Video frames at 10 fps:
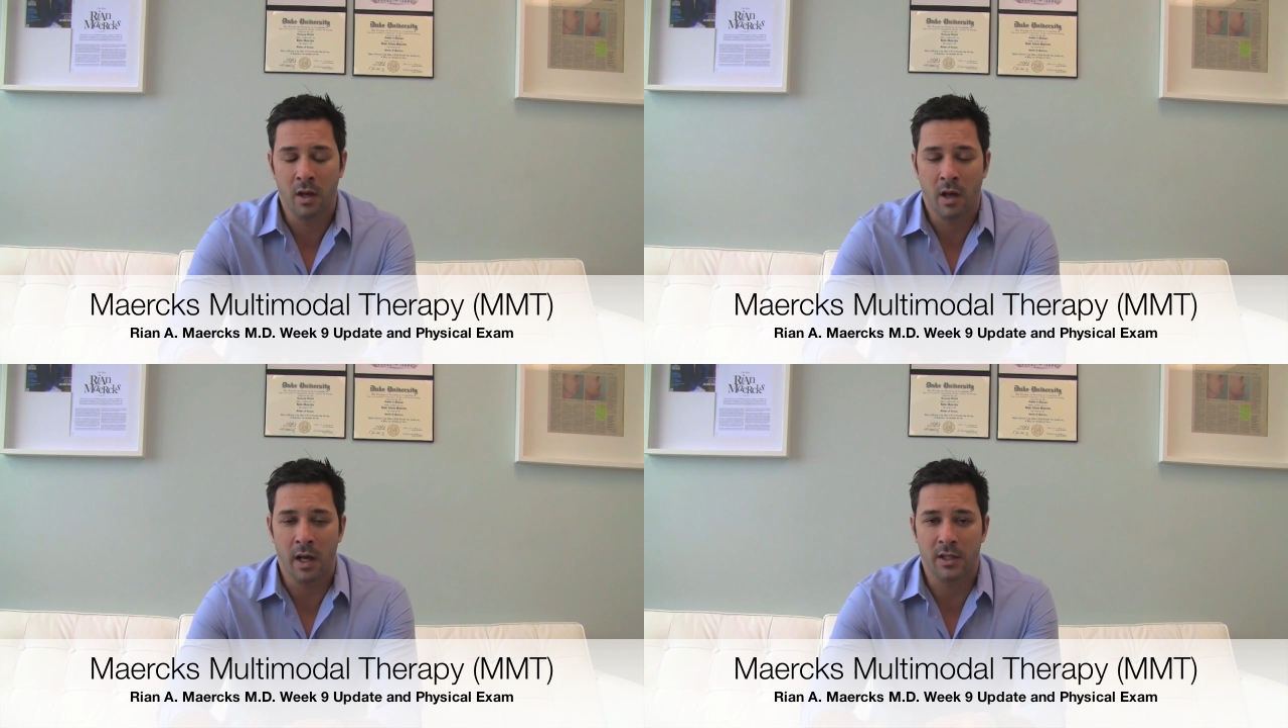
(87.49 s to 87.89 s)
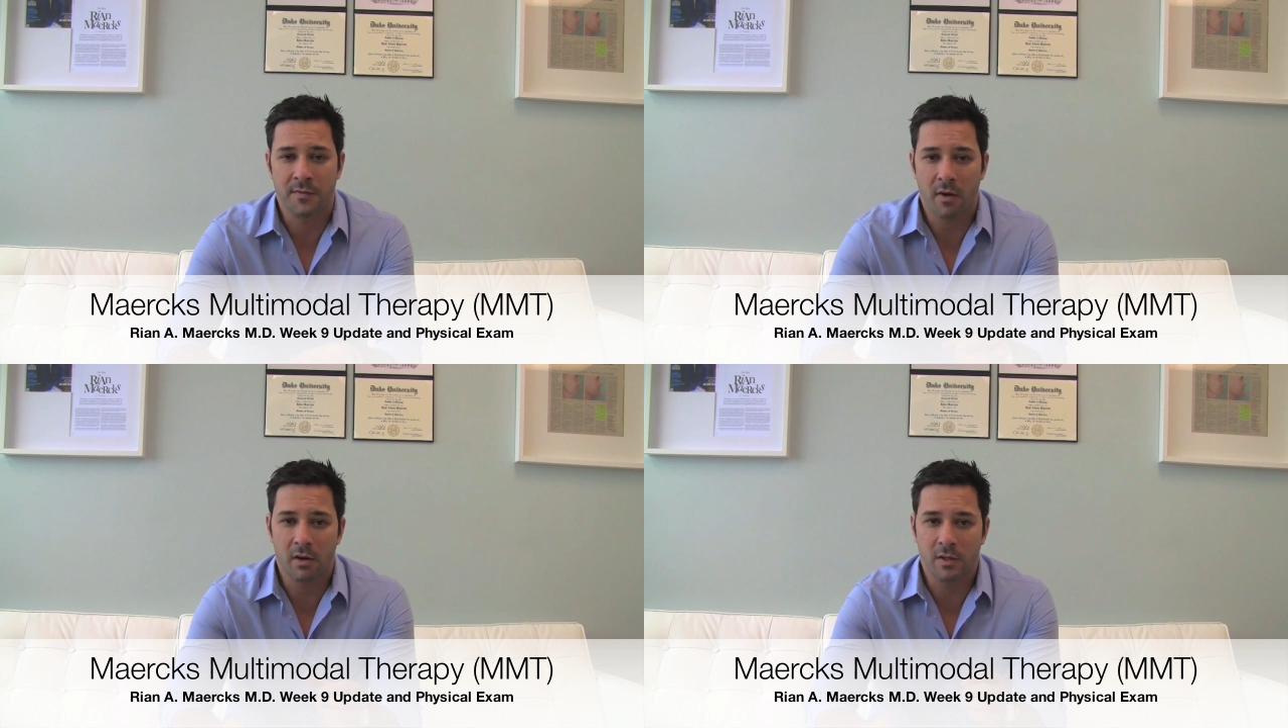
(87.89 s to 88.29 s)
As
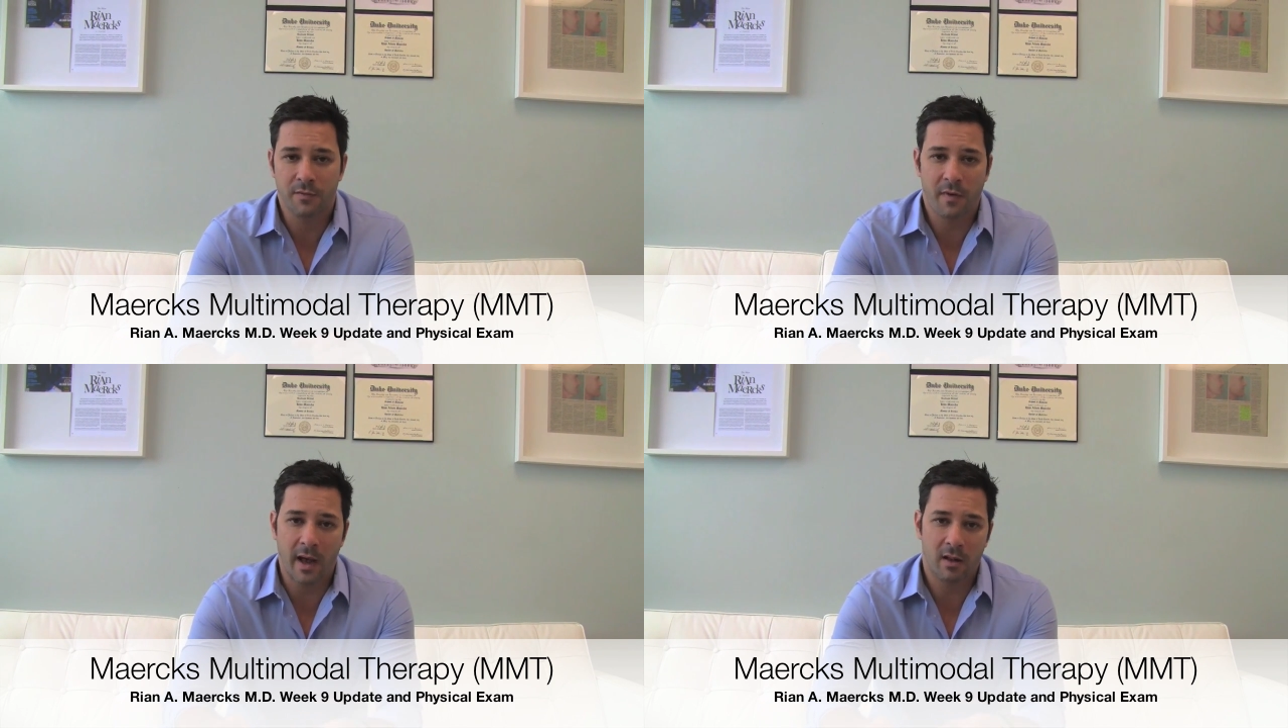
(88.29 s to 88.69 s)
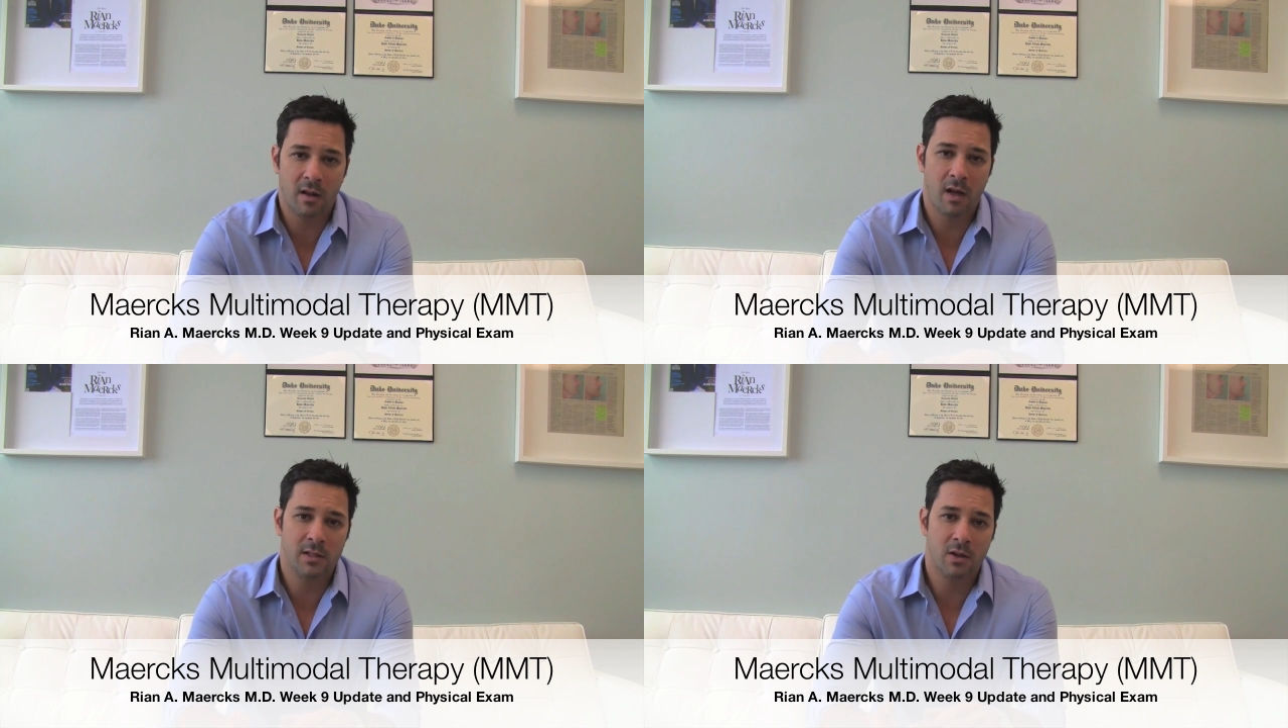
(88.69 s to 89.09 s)
far as fat
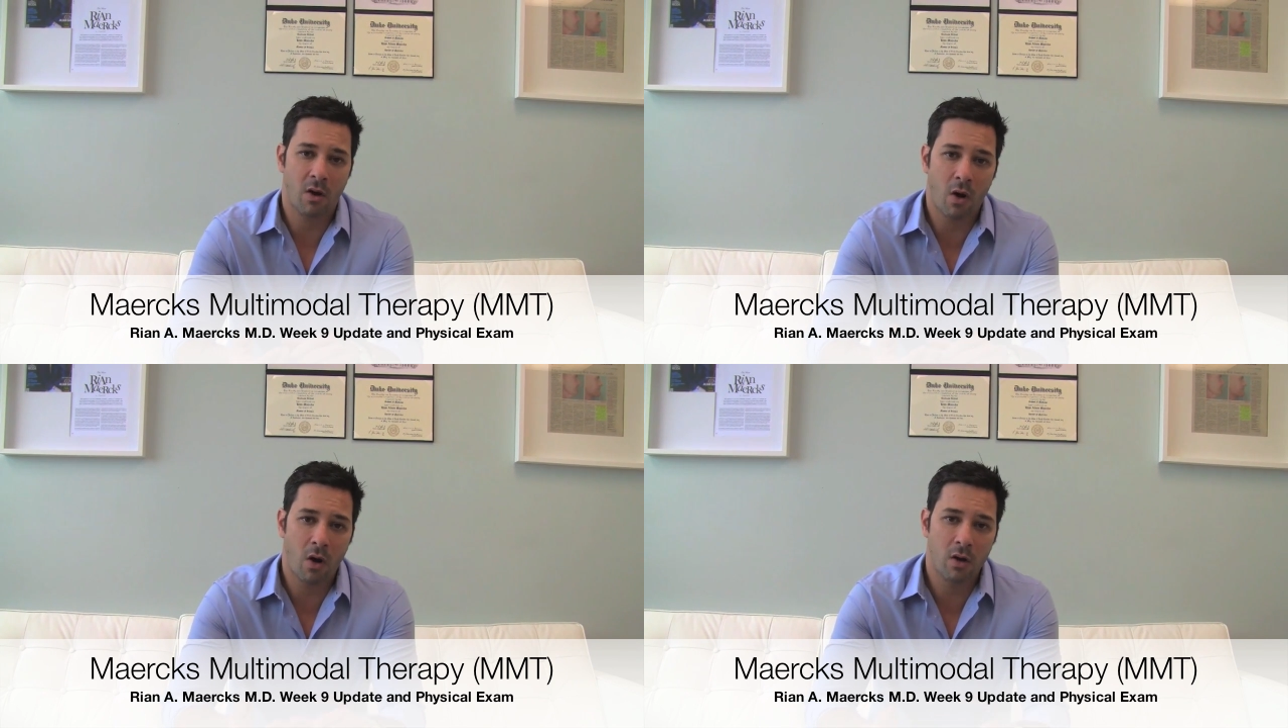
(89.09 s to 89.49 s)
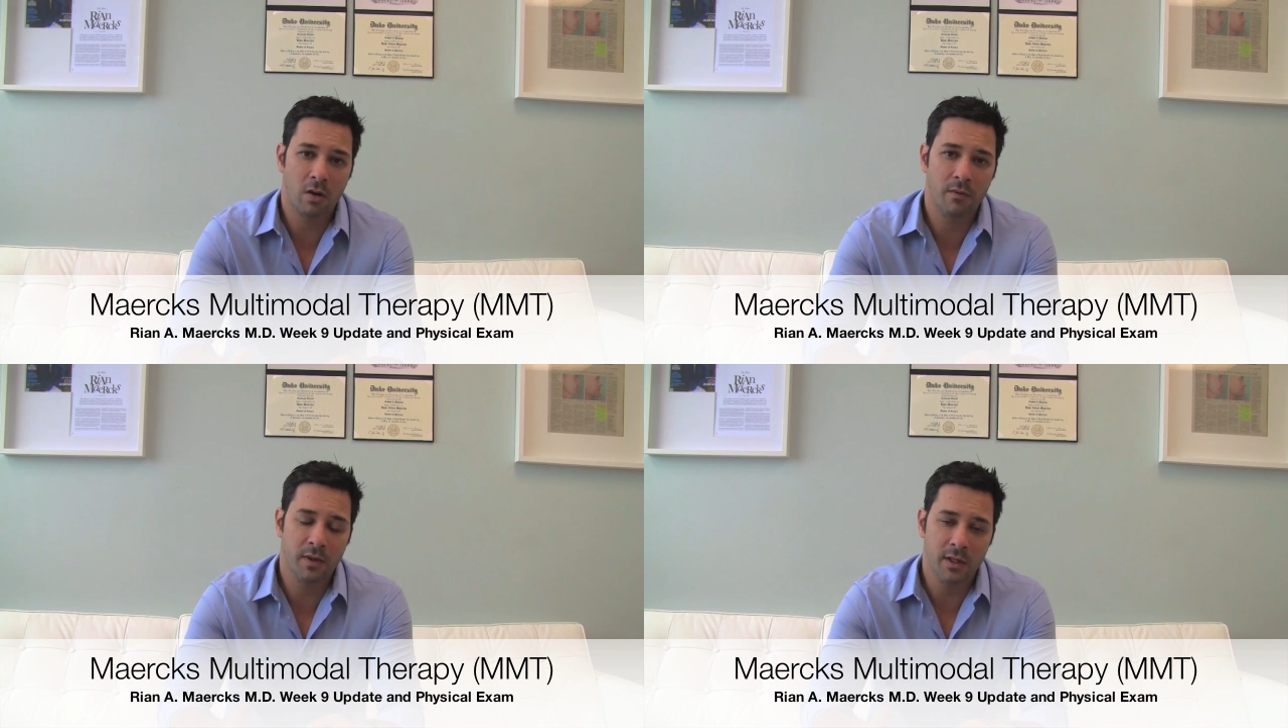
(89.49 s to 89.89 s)
loss,
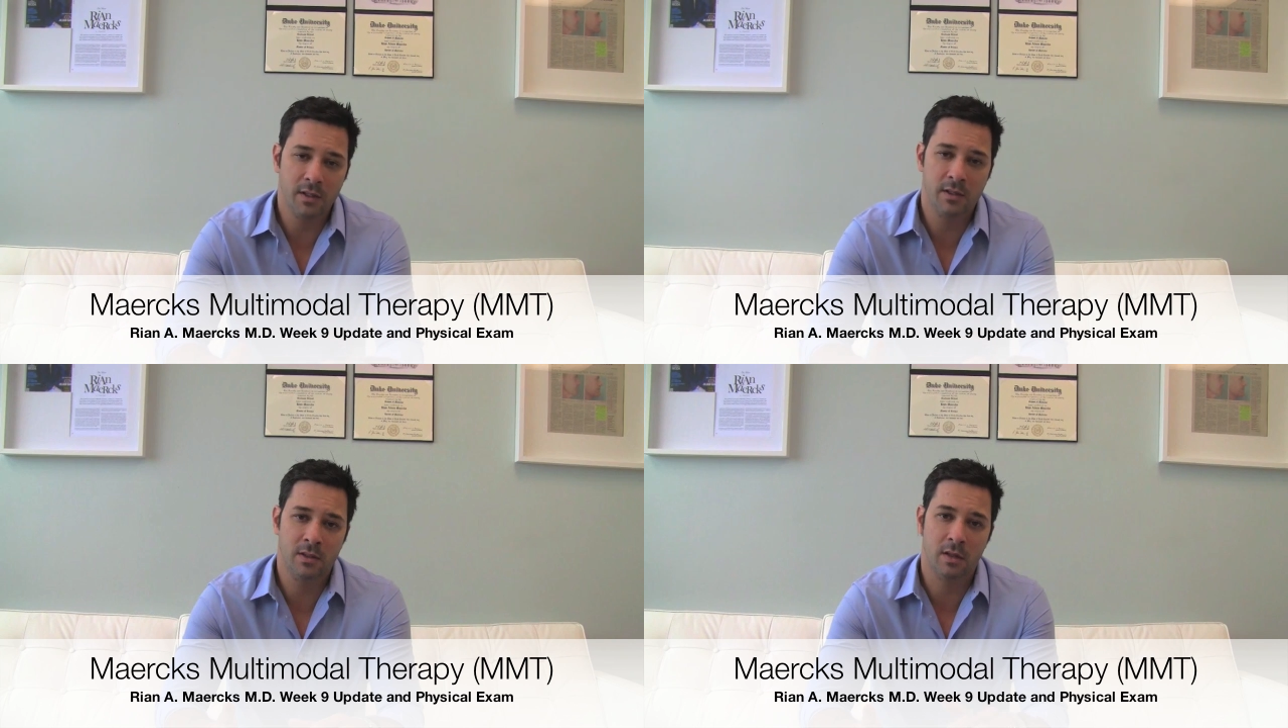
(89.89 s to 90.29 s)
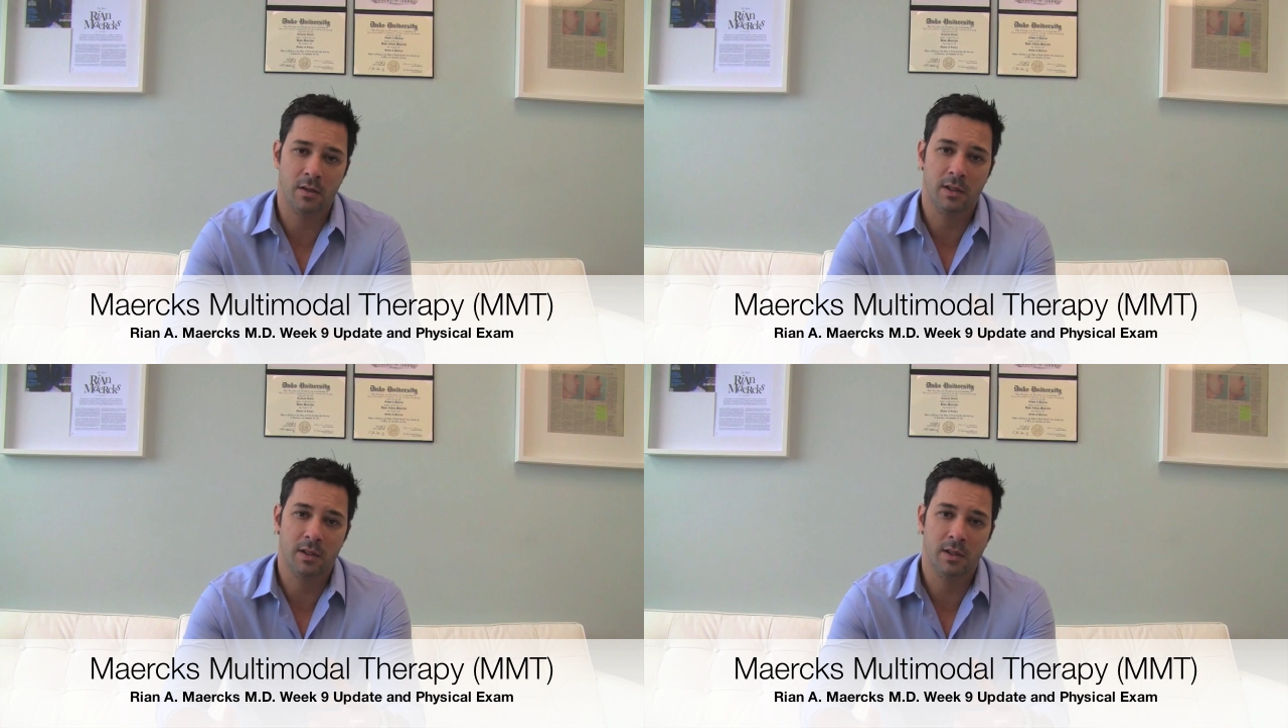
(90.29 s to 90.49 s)
all of these